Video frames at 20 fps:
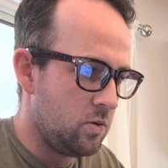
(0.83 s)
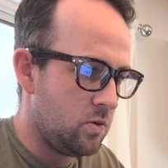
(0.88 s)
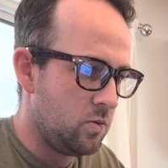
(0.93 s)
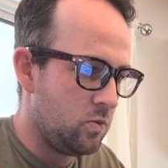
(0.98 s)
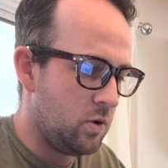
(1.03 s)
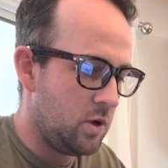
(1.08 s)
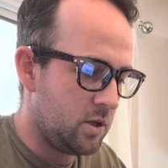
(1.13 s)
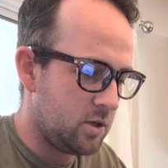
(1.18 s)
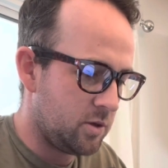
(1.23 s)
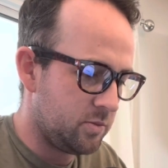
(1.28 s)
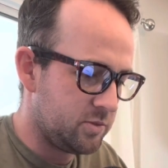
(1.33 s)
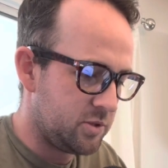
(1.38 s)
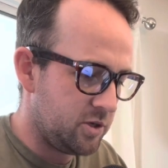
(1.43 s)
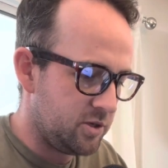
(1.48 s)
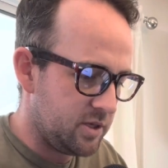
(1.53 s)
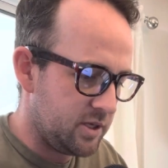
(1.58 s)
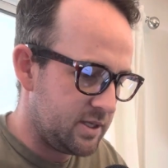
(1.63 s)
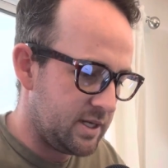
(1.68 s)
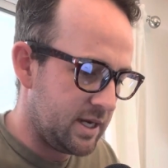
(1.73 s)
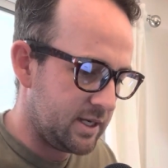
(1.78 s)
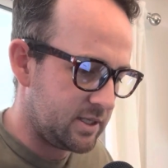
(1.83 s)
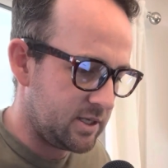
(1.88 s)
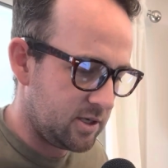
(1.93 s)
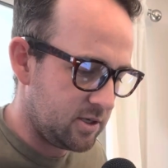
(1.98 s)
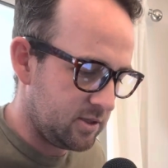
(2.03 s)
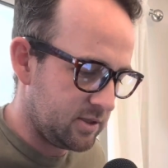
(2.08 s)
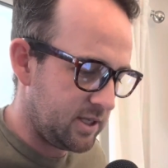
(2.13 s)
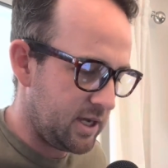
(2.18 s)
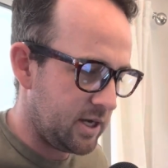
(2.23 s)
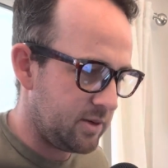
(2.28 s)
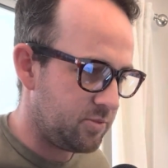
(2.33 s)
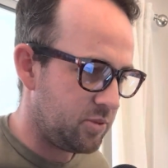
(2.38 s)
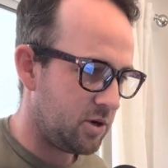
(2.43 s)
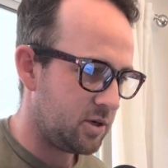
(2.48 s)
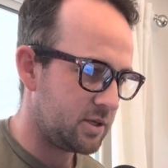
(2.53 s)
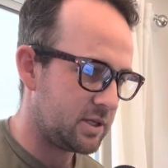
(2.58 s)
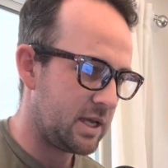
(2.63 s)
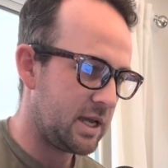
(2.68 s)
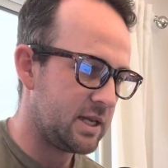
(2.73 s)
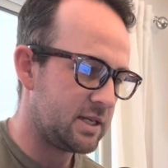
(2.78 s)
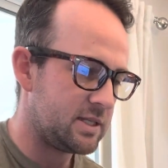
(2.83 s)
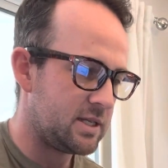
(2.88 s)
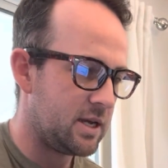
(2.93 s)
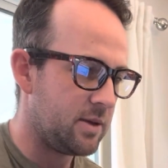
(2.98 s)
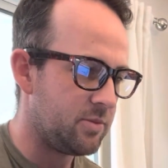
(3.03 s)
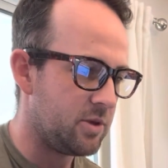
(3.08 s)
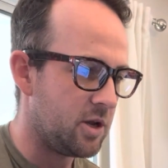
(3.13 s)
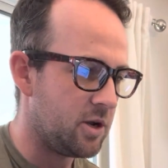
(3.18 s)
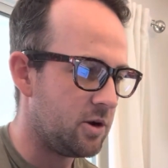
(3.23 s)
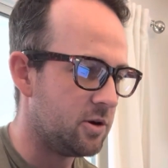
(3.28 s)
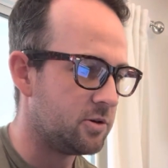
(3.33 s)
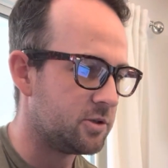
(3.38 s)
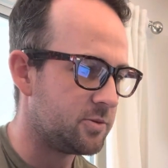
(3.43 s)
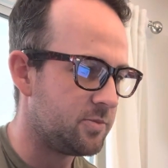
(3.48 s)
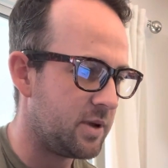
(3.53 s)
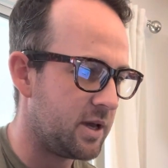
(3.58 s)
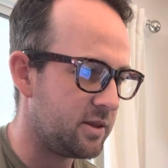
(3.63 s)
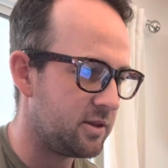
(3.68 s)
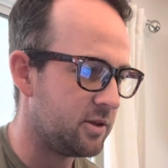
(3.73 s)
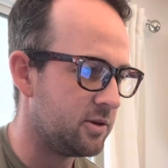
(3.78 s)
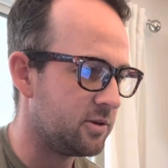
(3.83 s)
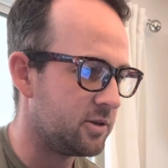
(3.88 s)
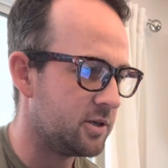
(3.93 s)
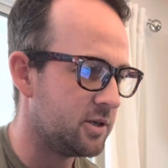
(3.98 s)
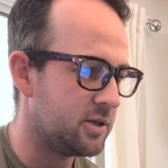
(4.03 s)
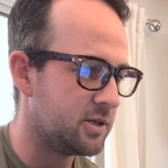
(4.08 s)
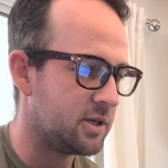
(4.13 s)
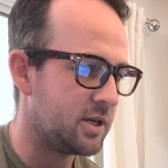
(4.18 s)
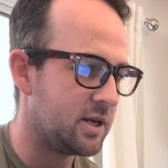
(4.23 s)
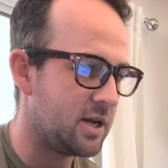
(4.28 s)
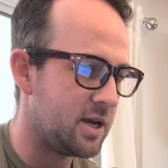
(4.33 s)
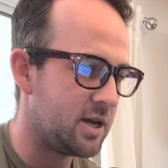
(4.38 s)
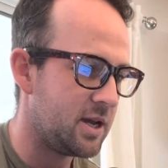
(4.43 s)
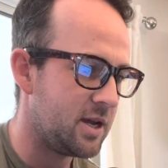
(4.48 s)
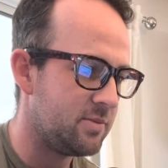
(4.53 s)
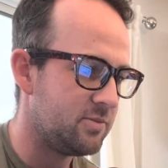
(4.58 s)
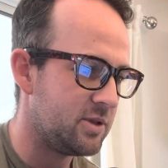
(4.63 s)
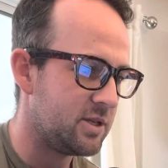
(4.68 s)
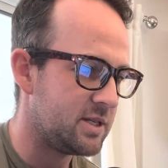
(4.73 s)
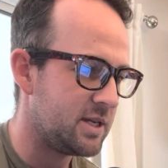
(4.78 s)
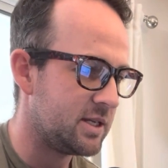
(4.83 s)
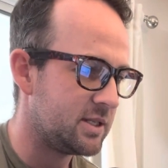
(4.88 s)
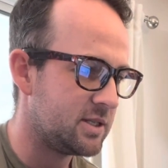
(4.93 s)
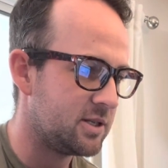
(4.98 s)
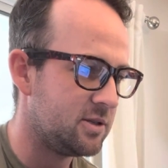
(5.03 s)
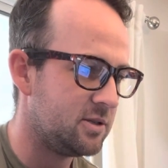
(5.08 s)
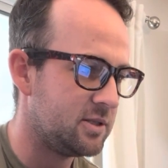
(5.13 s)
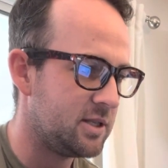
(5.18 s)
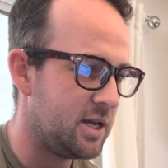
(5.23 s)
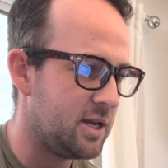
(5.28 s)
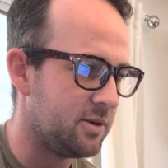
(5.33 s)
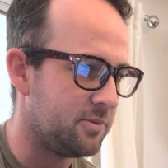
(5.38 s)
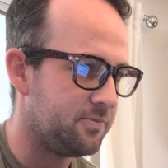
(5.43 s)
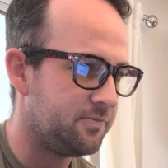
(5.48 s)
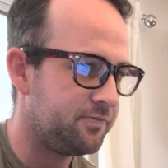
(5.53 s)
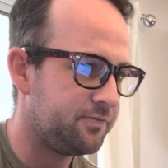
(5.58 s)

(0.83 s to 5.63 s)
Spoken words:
Welcome to the Tactical Dad podcast. I'm your host, Matthew Cook, and I am the Tactical Dad.